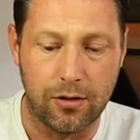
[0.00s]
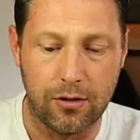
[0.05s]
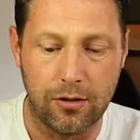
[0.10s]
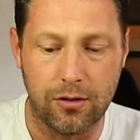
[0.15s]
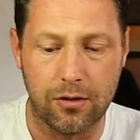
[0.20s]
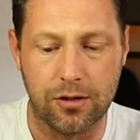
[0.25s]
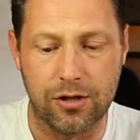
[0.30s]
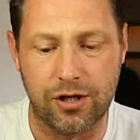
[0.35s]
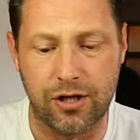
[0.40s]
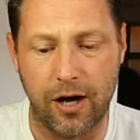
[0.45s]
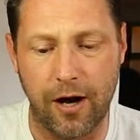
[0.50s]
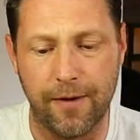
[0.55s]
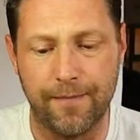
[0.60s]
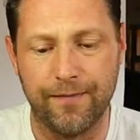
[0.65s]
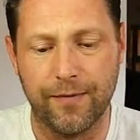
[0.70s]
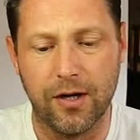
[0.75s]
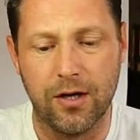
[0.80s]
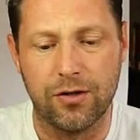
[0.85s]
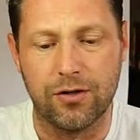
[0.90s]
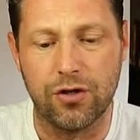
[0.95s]

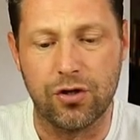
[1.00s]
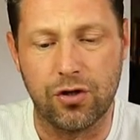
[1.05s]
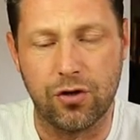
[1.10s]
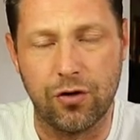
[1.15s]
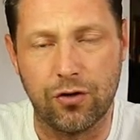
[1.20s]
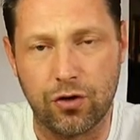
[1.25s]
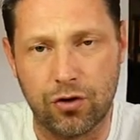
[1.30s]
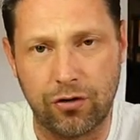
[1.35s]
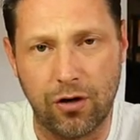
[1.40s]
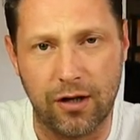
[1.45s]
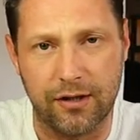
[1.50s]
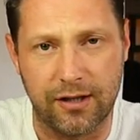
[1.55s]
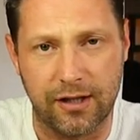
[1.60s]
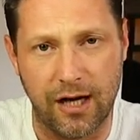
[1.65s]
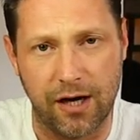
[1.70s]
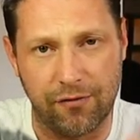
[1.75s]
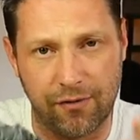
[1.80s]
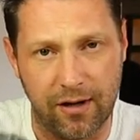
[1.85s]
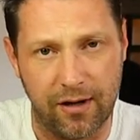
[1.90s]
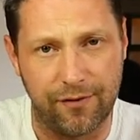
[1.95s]
also to sort of try to
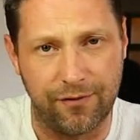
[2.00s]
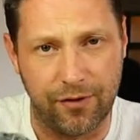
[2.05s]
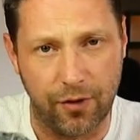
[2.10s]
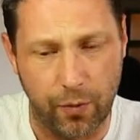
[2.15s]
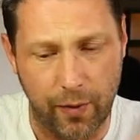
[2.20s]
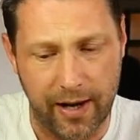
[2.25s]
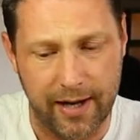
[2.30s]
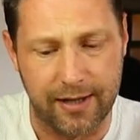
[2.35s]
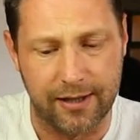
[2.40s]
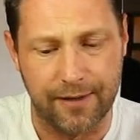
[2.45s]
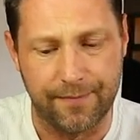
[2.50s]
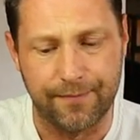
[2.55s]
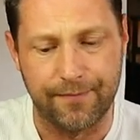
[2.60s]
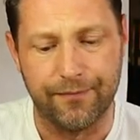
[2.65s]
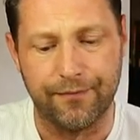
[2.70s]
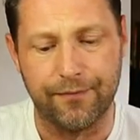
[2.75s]
get rid of the wind.